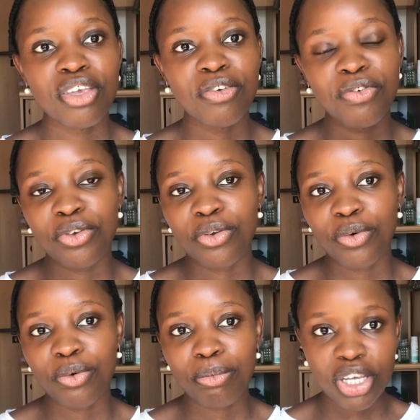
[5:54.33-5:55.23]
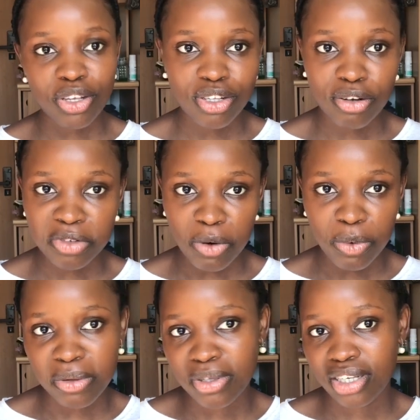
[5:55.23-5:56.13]
if you make use of their
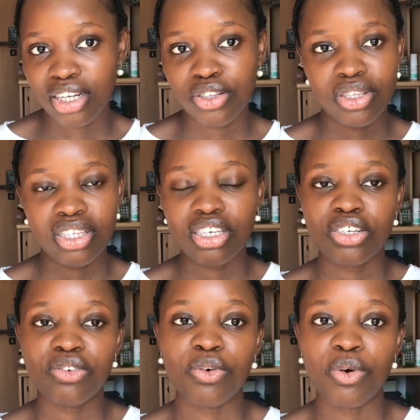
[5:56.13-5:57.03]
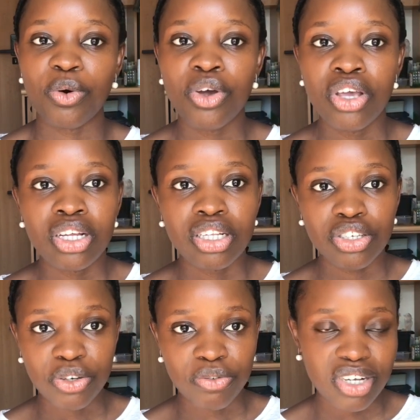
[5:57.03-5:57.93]
website to search for the
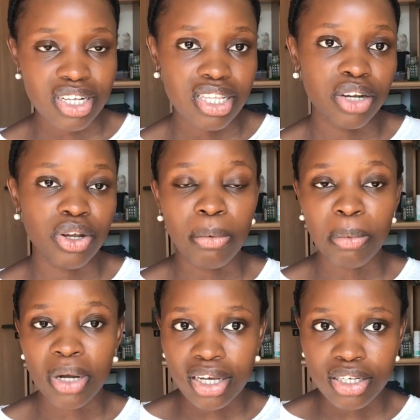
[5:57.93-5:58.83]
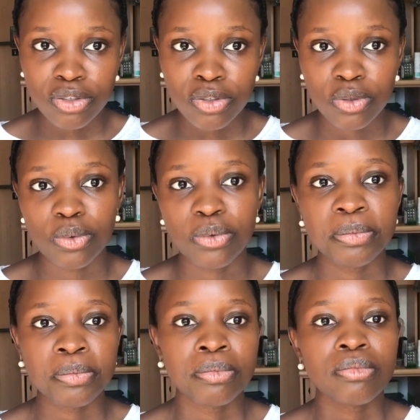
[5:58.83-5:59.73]
university that you're applying to,
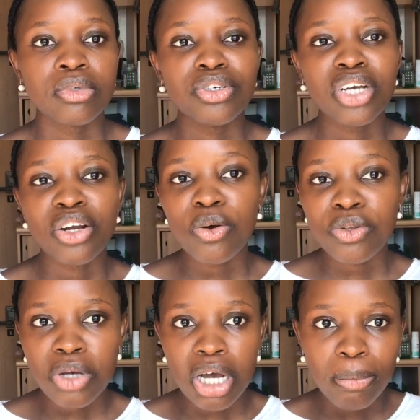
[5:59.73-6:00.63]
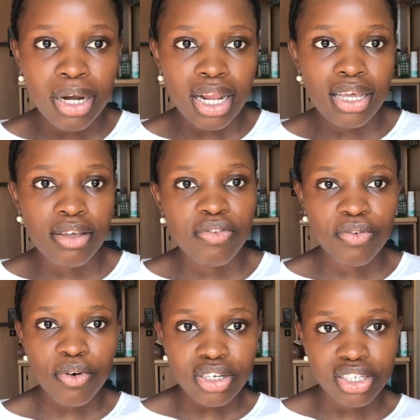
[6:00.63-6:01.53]
you can also apply
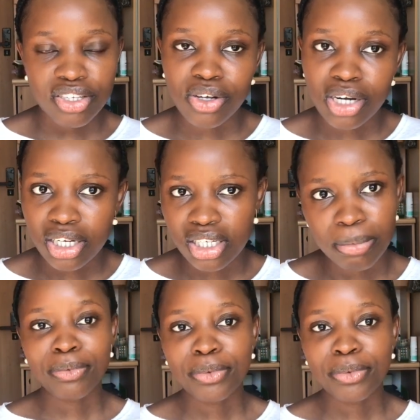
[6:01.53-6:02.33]
for the scholarship, and